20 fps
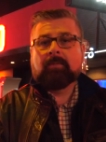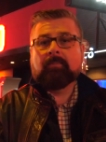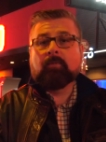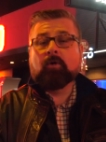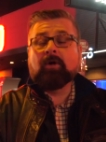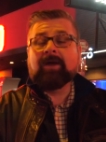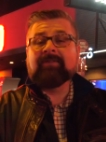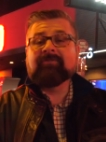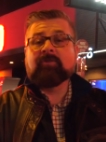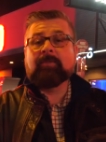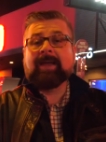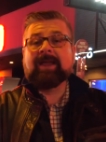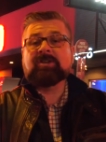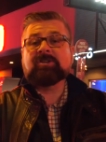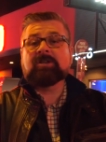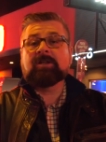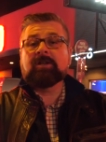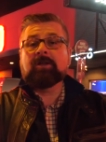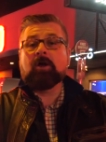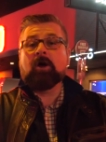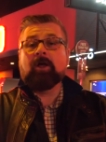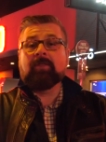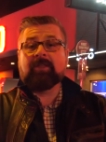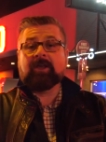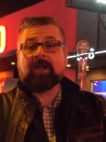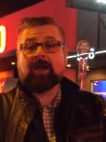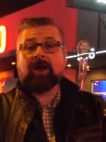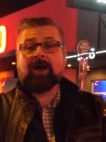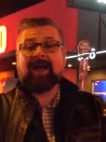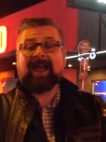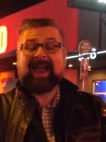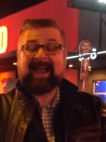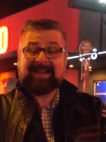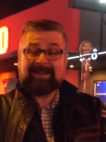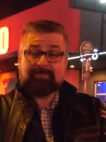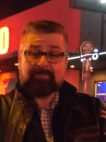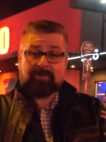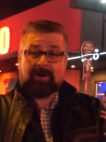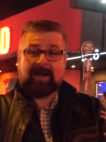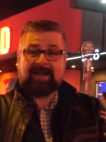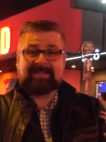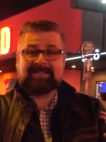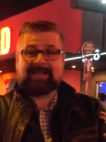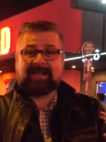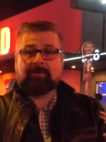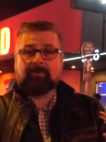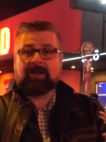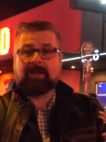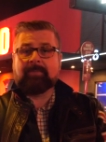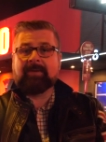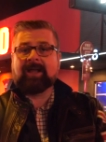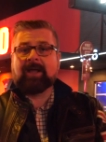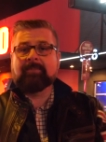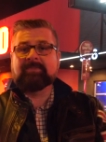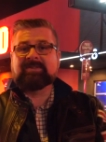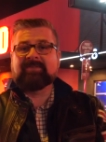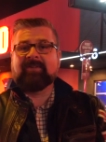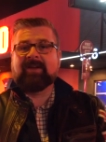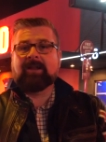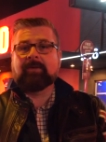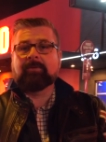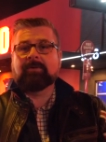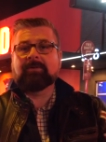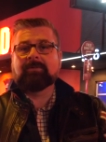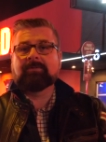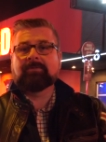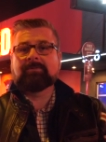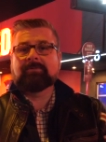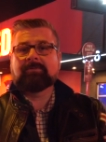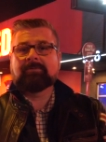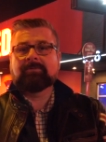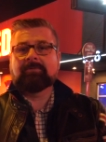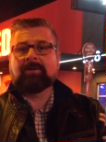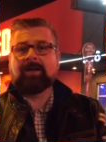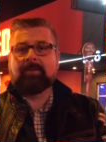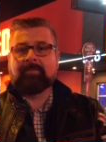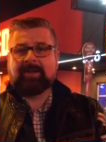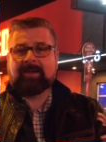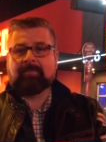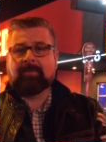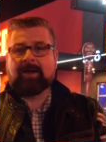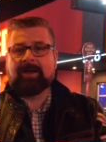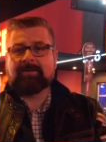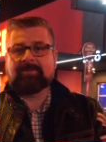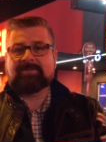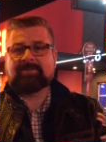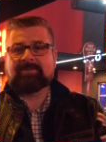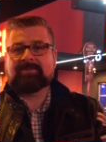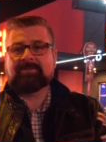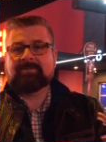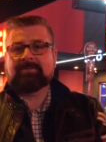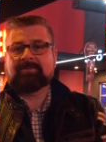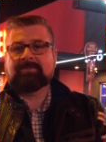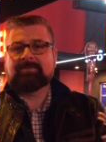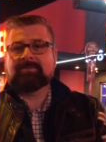More information on the car and pricing when it becomes available. I'm Nik Miles.